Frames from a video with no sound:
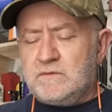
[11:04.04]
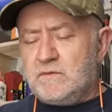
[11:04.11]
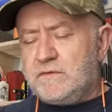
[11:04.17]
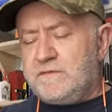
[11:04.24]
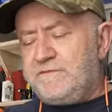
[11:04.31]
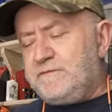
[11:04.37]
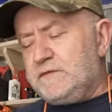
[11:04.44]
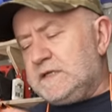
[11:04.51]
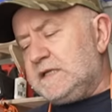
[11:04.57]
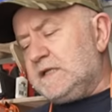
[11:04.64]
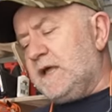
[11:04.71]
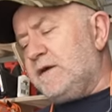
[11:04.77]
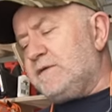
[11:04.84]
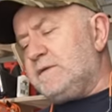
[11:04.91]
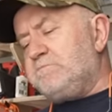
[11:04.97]
or the fully
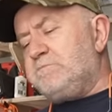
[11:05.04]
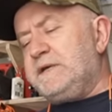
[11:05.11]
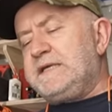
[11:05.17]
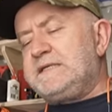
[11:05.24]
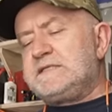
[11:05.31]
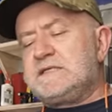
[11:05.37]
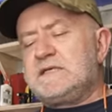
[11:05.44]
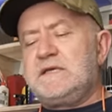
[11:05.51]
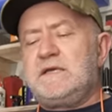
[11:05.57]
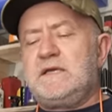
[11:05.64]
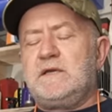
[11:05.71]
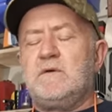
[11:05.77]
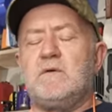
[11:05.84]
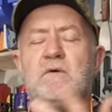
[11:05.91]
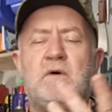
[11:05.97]
loaded
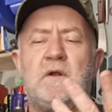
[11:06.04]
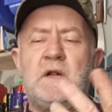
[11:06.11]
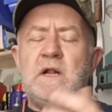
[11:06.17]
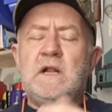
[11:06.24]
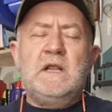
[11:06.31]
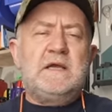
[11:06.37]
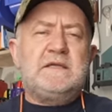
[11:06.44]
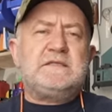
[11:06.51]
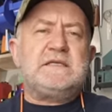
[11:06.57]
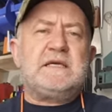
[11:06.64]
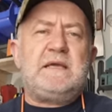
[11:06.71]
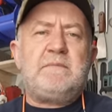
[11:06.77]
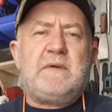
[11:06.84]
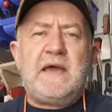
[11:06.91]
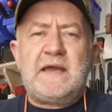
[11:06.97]
BT or
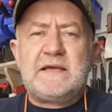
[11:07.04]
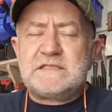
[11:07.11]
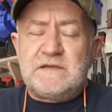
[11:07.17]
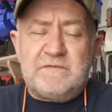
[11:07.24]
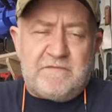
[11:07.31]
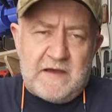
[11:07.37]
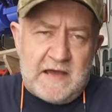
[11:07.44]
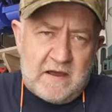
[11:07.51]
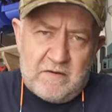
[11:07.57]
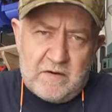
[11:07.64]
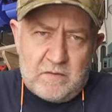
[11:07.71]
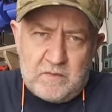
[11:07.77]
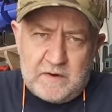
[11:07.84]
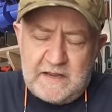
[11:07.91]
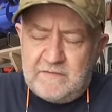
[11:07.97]
D-Max, Navara,
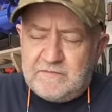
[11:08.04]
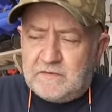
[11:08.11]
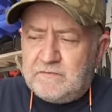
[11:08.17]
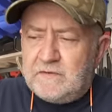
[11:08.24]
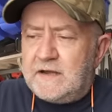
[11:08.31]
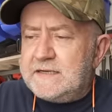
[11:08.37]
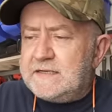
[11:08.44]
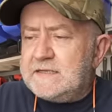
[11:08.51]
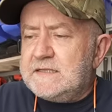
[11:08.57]
whatever, right?